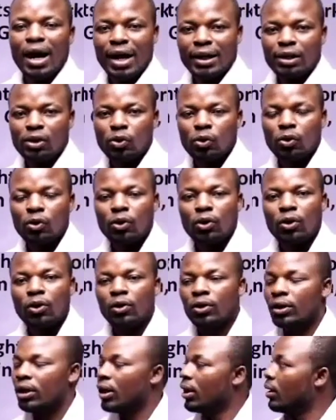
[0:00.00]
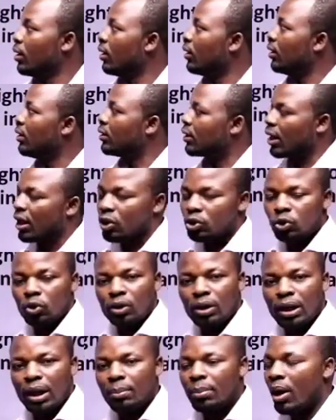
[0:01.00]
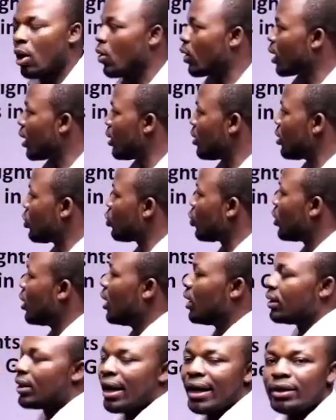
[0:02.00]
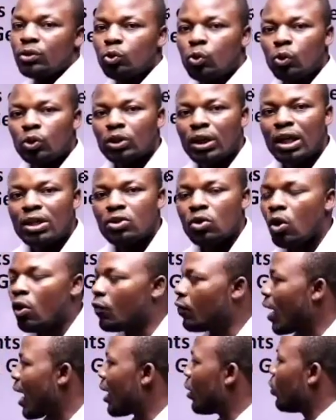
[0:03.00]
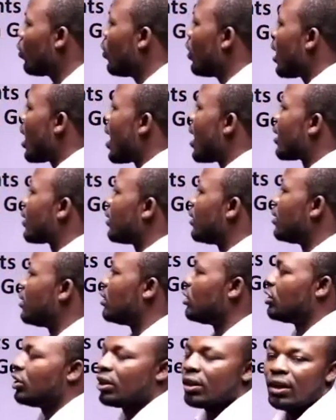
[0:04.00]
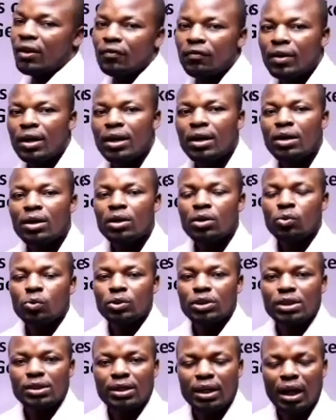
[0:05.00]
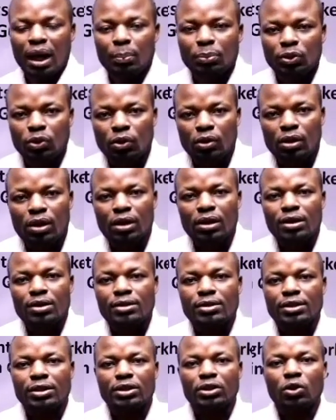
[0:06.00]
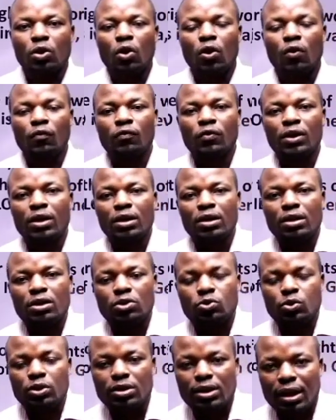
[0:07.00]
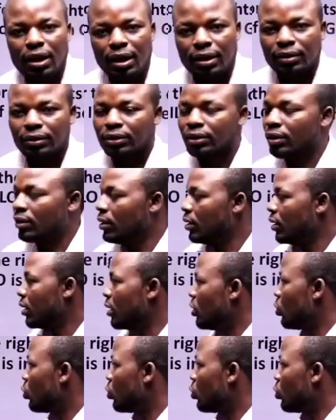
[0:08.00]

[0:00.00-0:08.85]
ILO or International Labour Organization? The headquarters of ILO are in Geneva, which is the capital city of Switzerland in